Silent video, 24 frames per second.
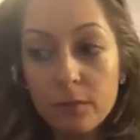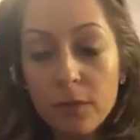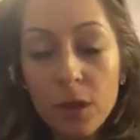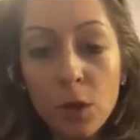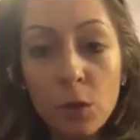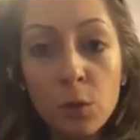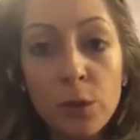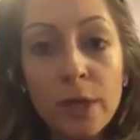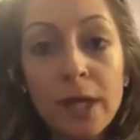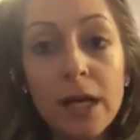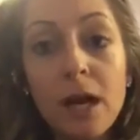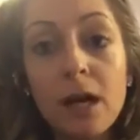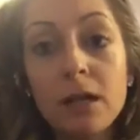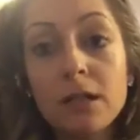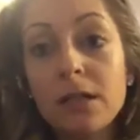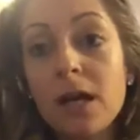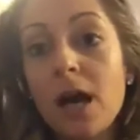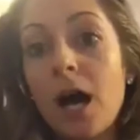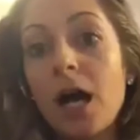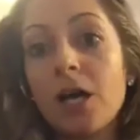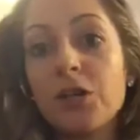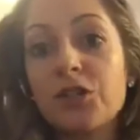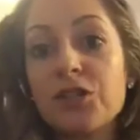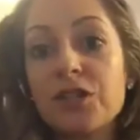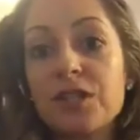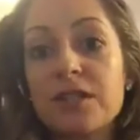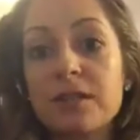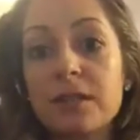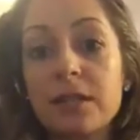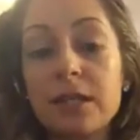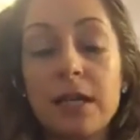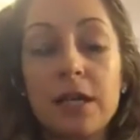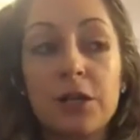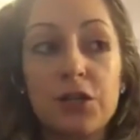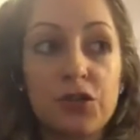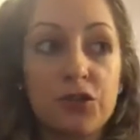we
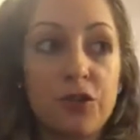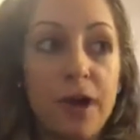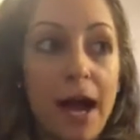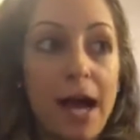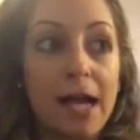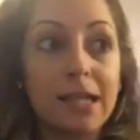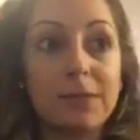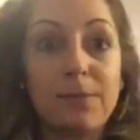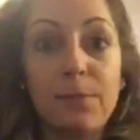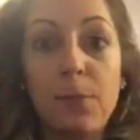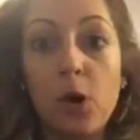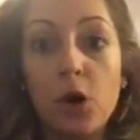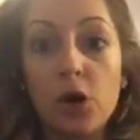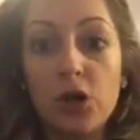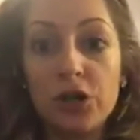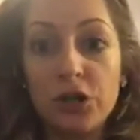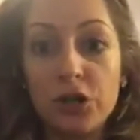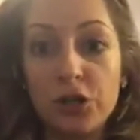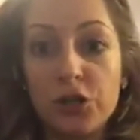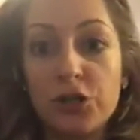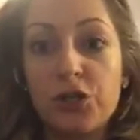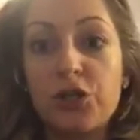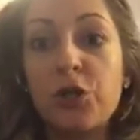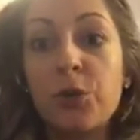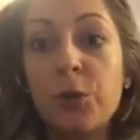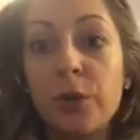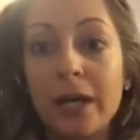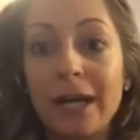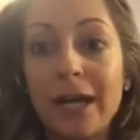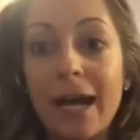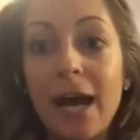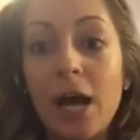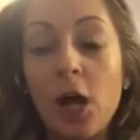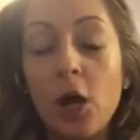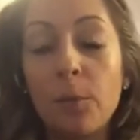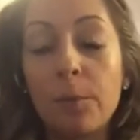unconsciously attract partners who are going
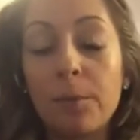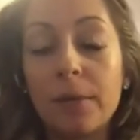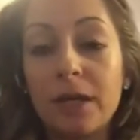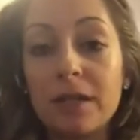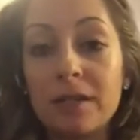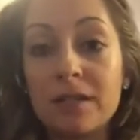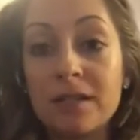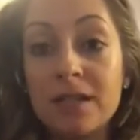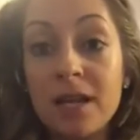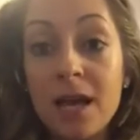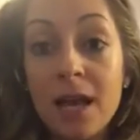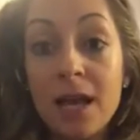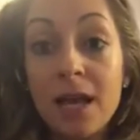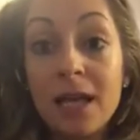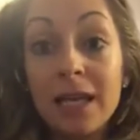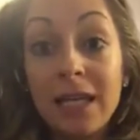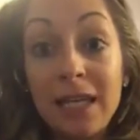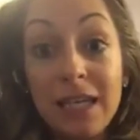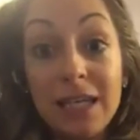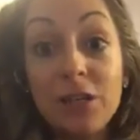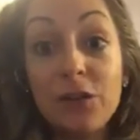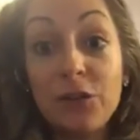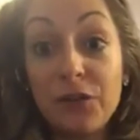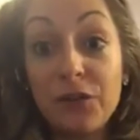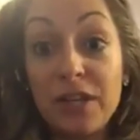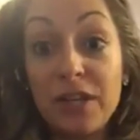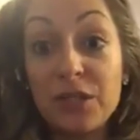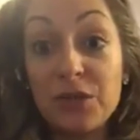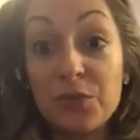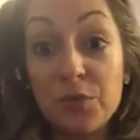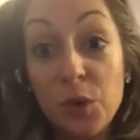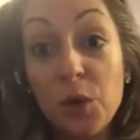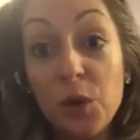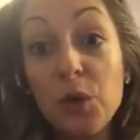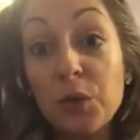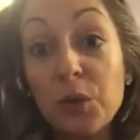to help us heal
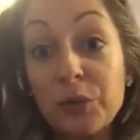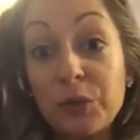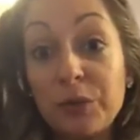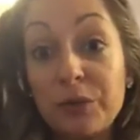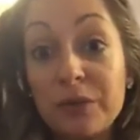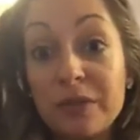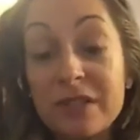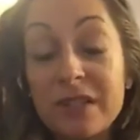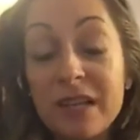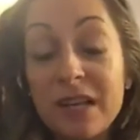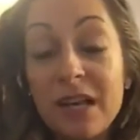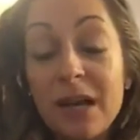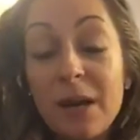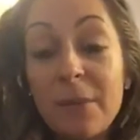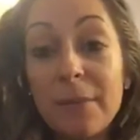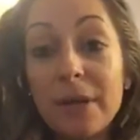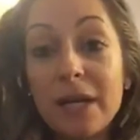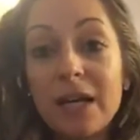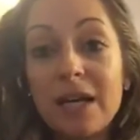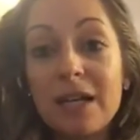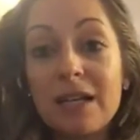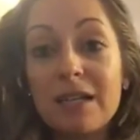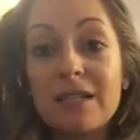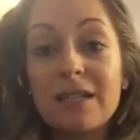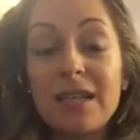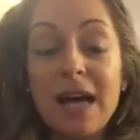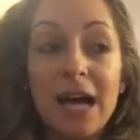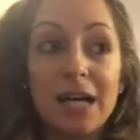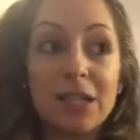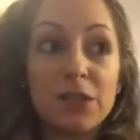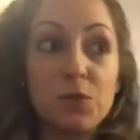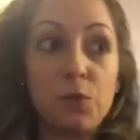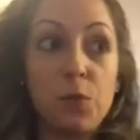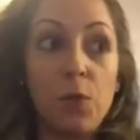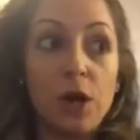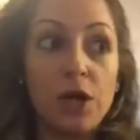these wounds, because
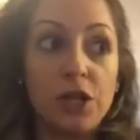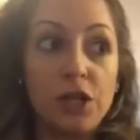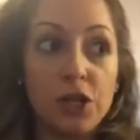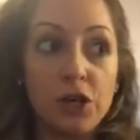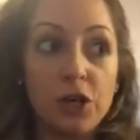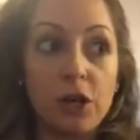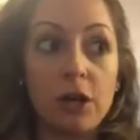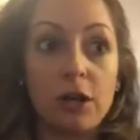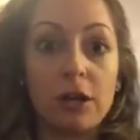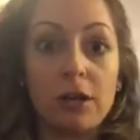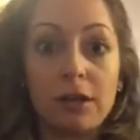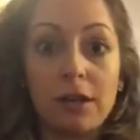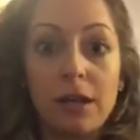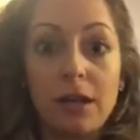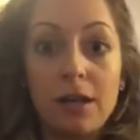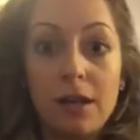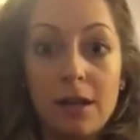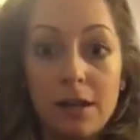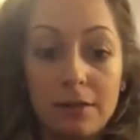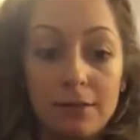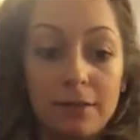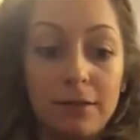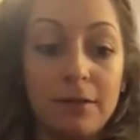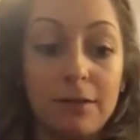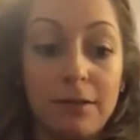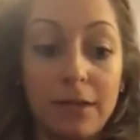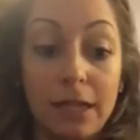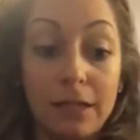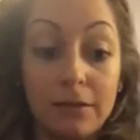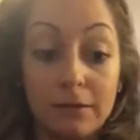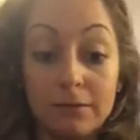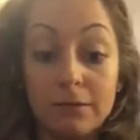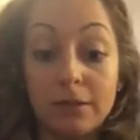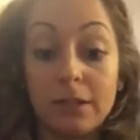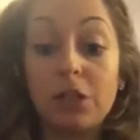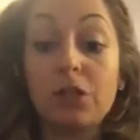that's what you're
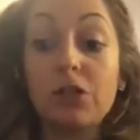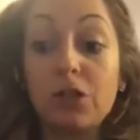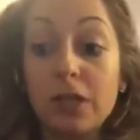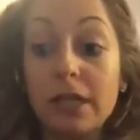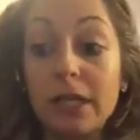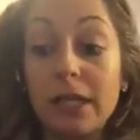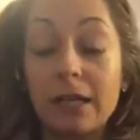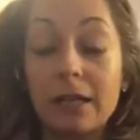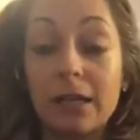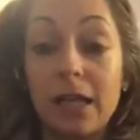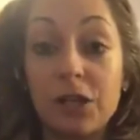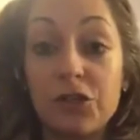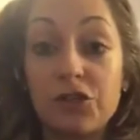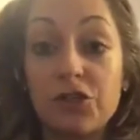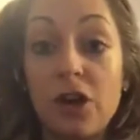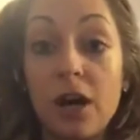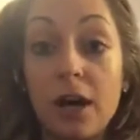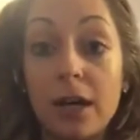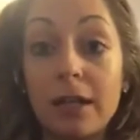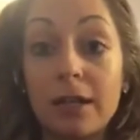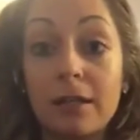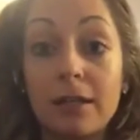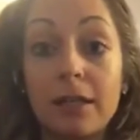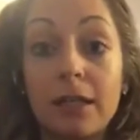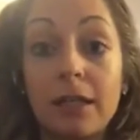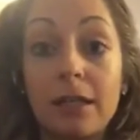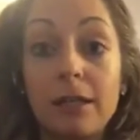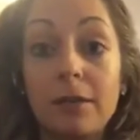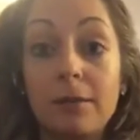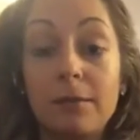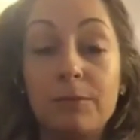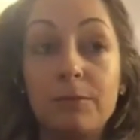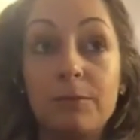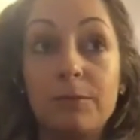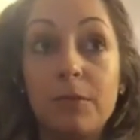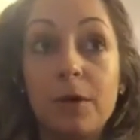literally
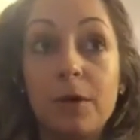electrically